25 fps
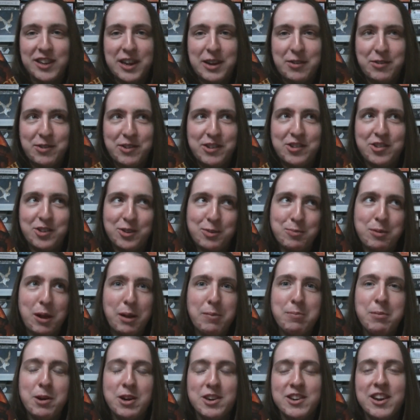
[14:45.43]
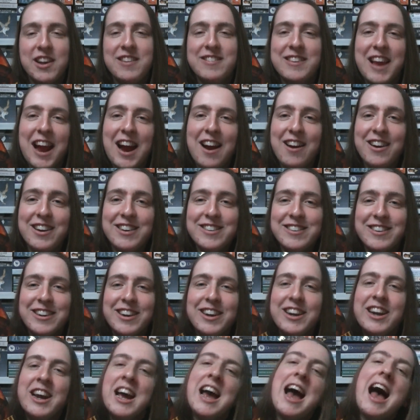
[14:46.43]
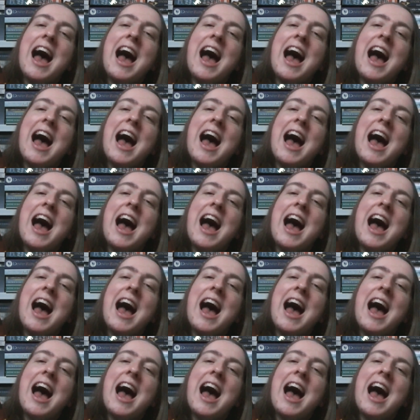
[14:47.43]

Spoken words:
it was just Murta's character